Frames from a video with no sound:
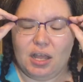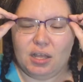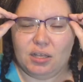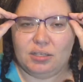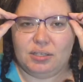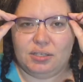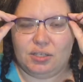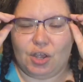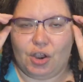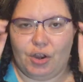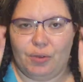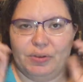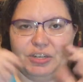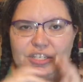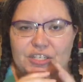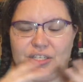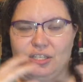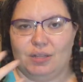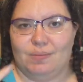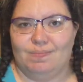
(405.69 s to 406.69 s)
So, which
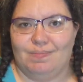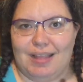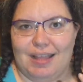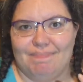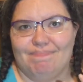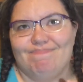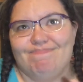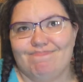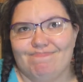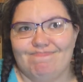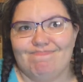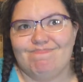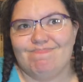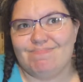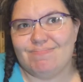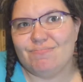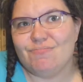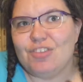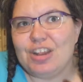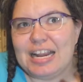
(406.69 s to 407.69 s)
is
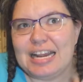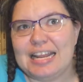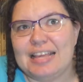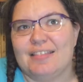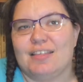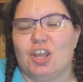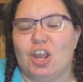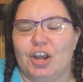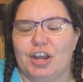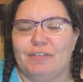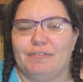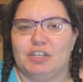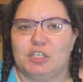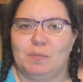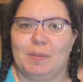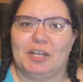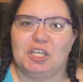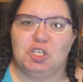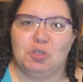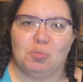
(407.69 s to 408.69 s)
really the only
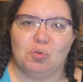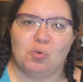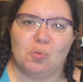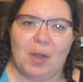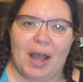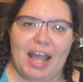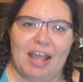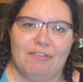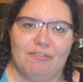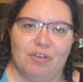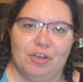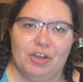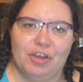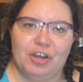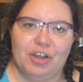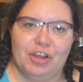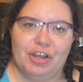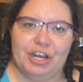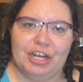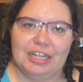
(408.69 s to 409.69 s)
respectable way for
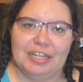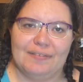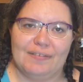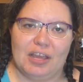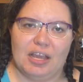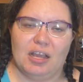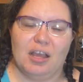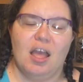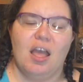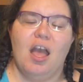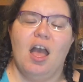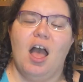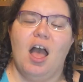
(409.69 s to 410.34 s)
her to earn a living,